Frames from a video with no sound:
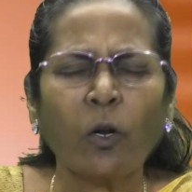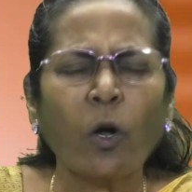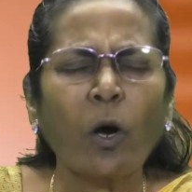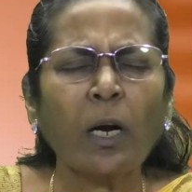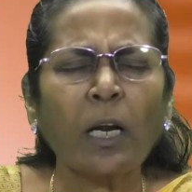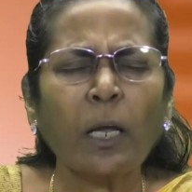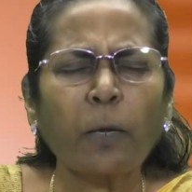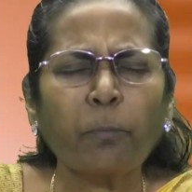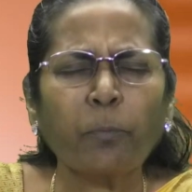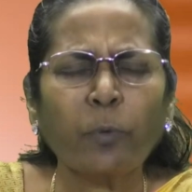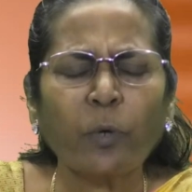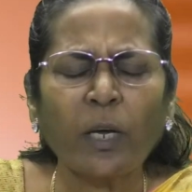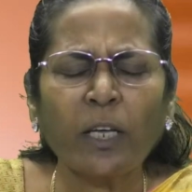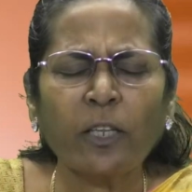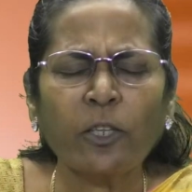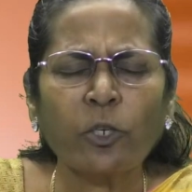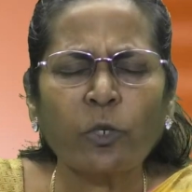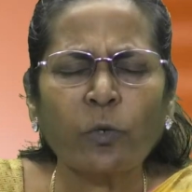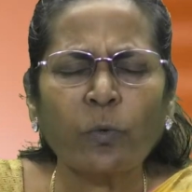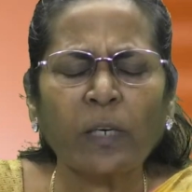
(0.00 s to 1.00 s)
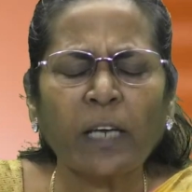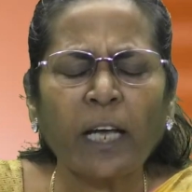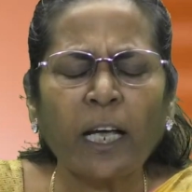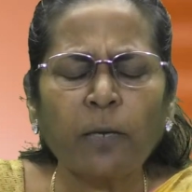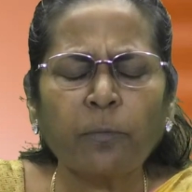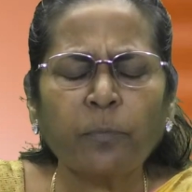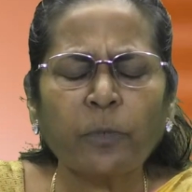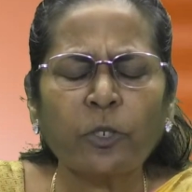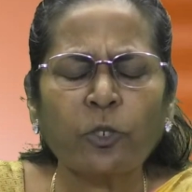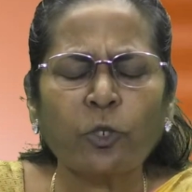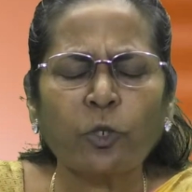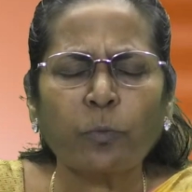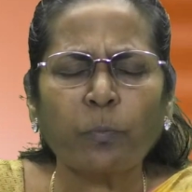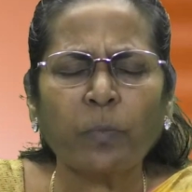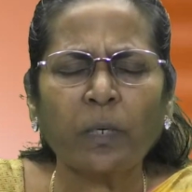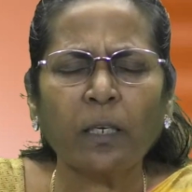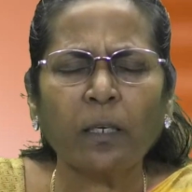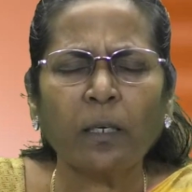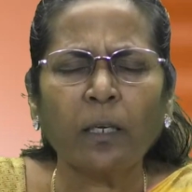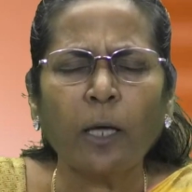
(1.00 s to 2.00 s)
Lord, I pray that you will help us to
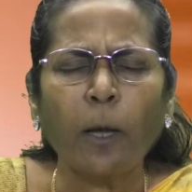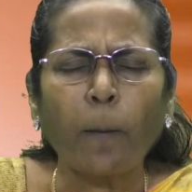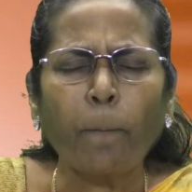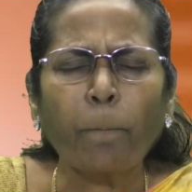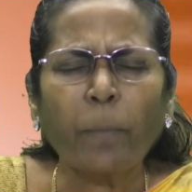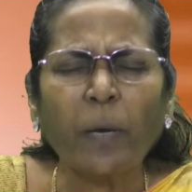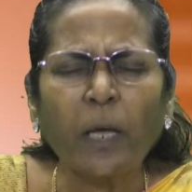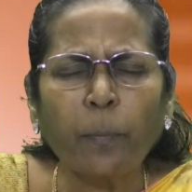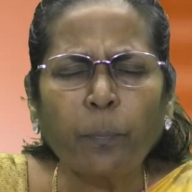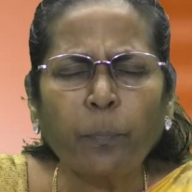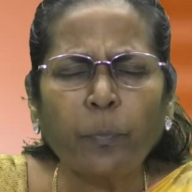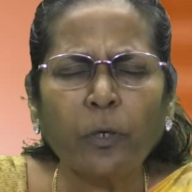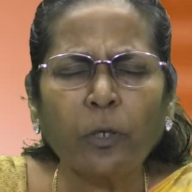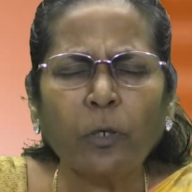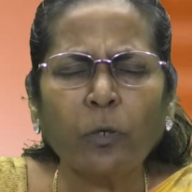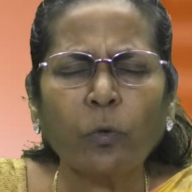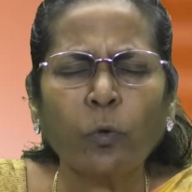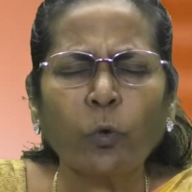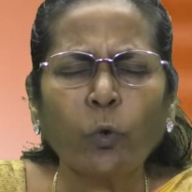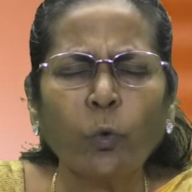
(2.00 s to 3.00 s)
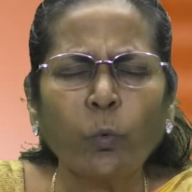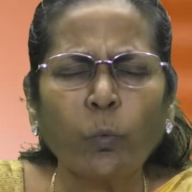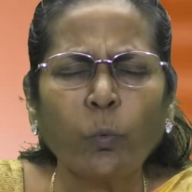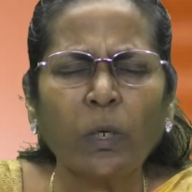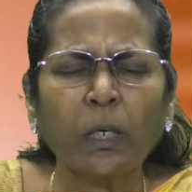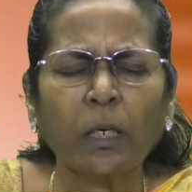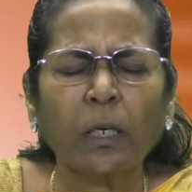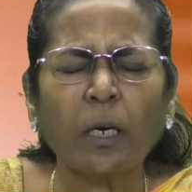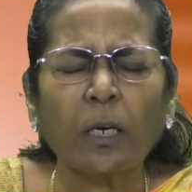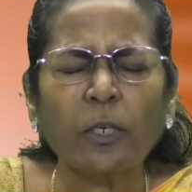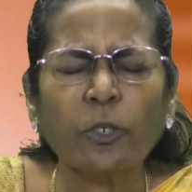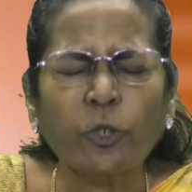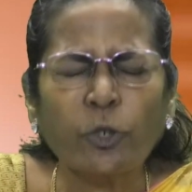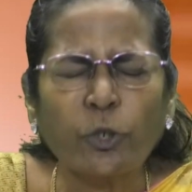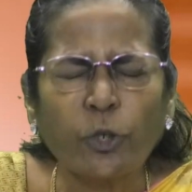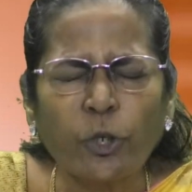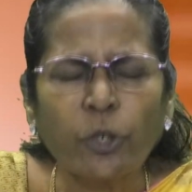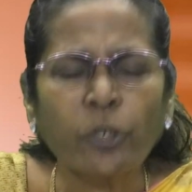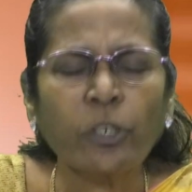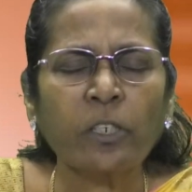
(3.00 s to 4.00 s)
be people who will
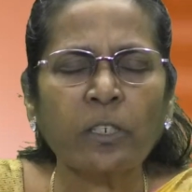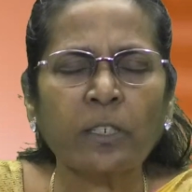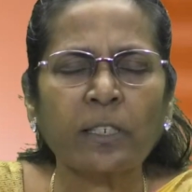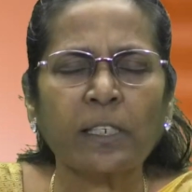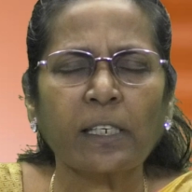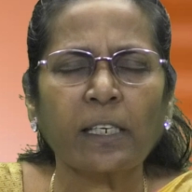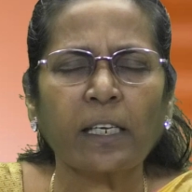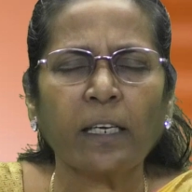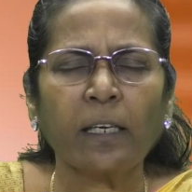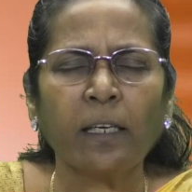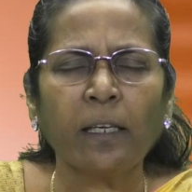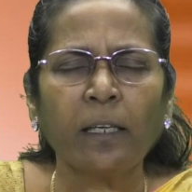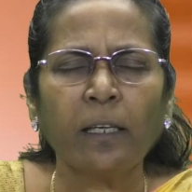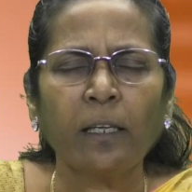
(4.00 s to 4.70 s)
continuously